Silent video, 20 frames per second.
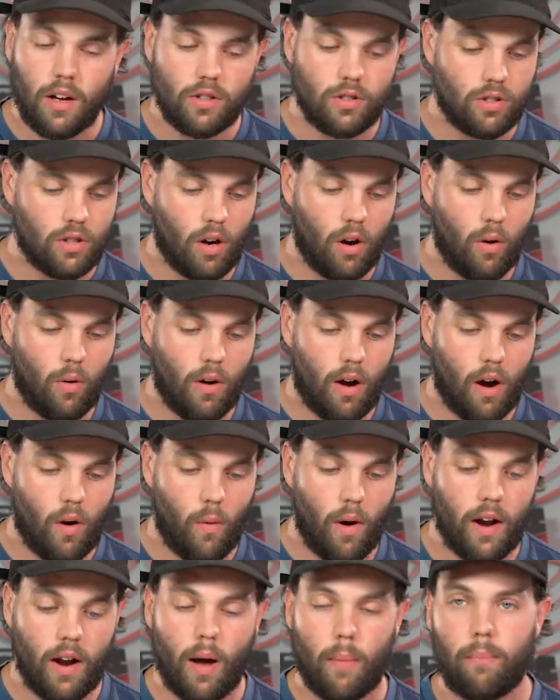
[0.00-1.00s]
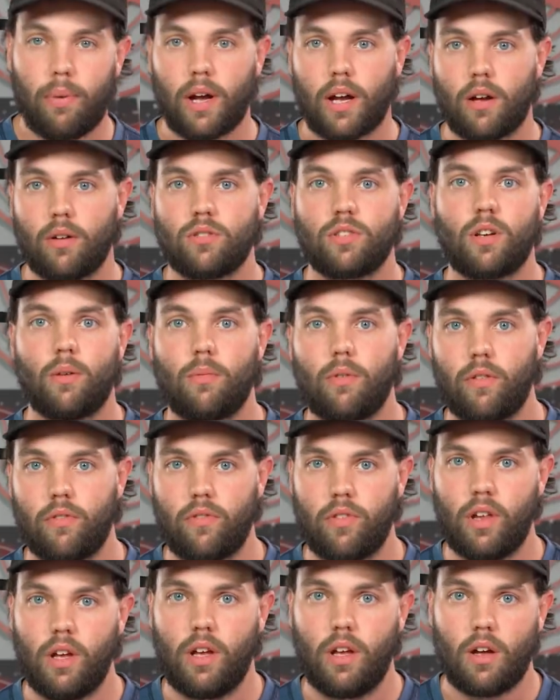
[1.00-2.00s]
so why not pick out some of
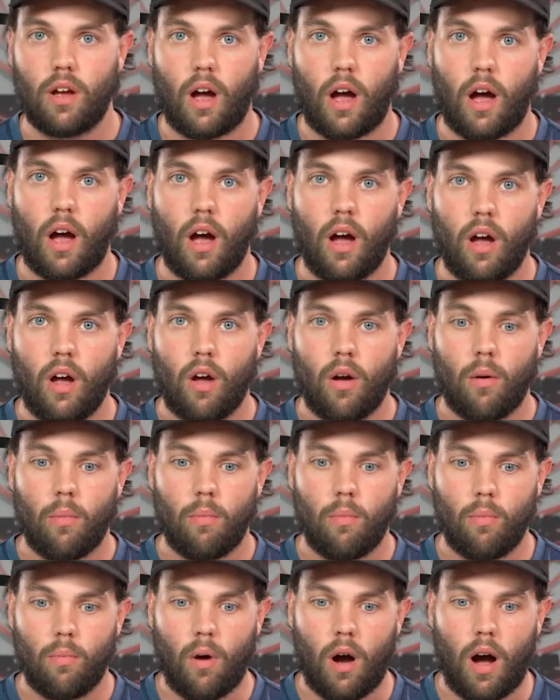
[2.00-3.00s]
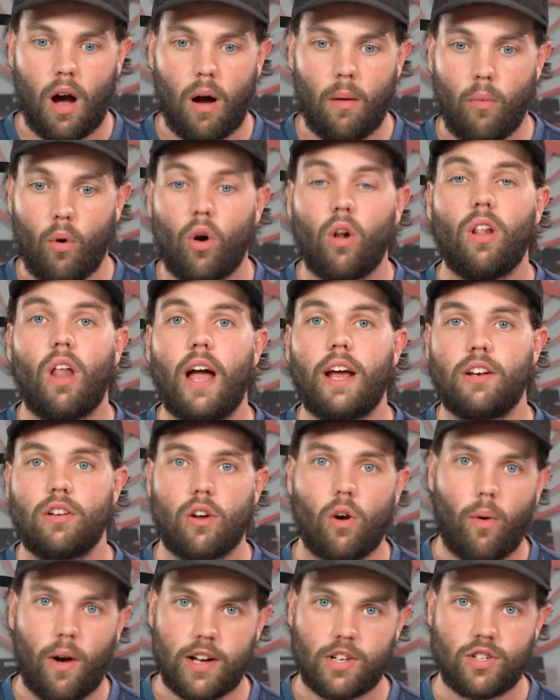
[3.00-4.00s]
the more liked
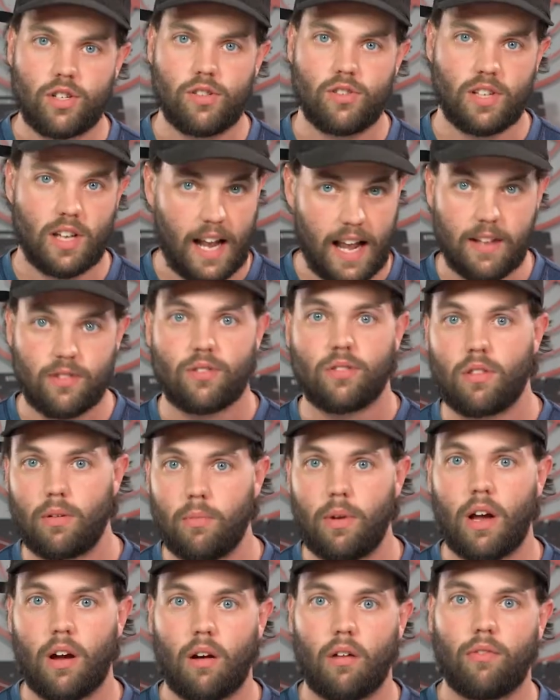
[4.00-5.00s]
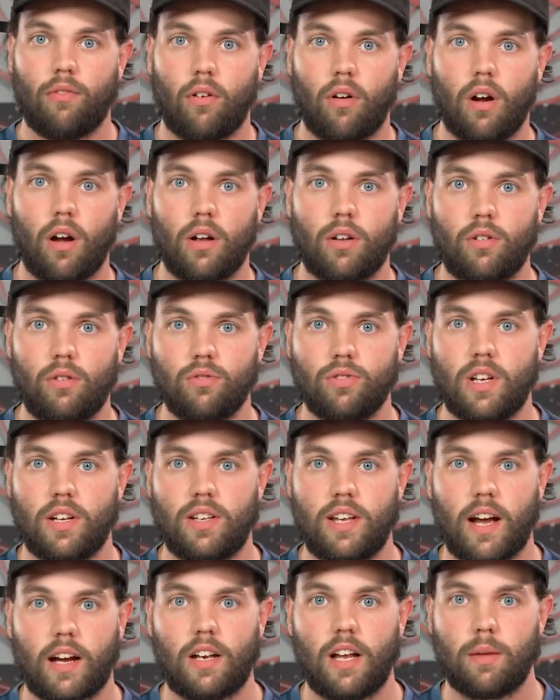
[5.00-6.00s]
questions and answer them here for a Tuesday
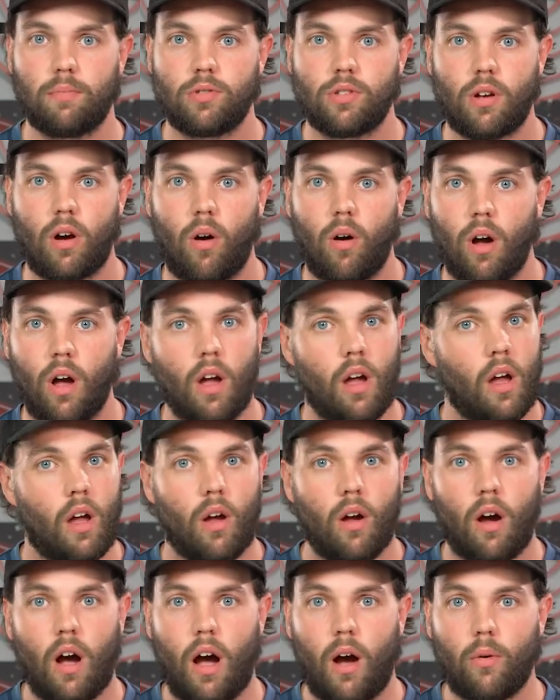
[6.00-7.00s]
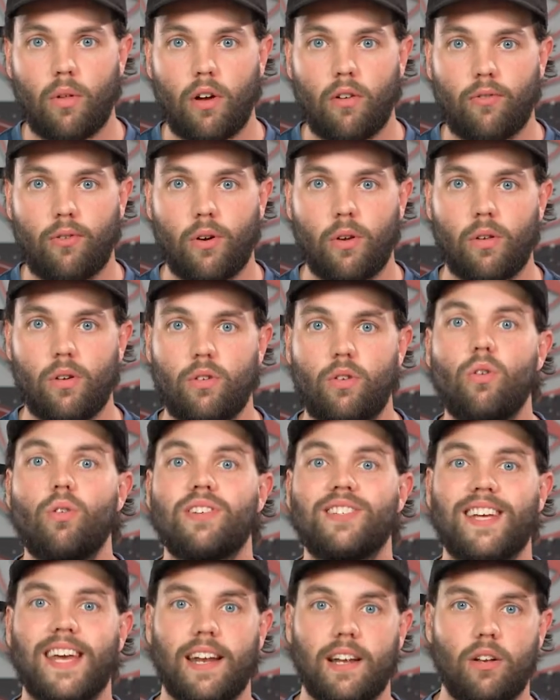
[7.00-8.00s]
Tech Tip. So without further ado,
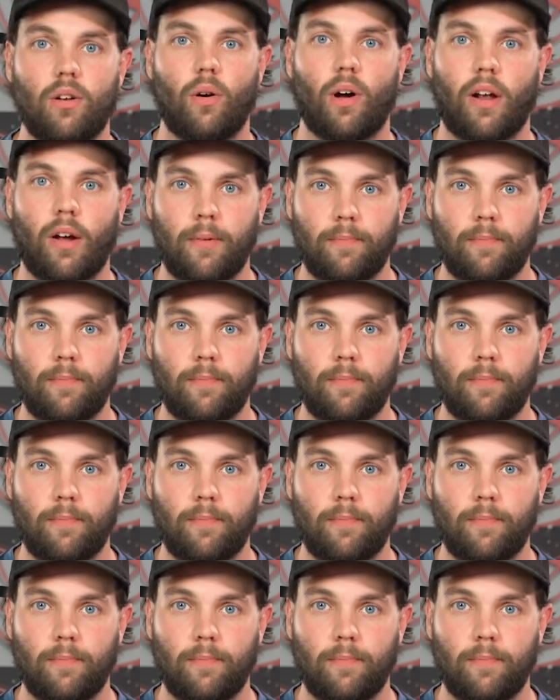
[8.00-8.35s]
let's get into it.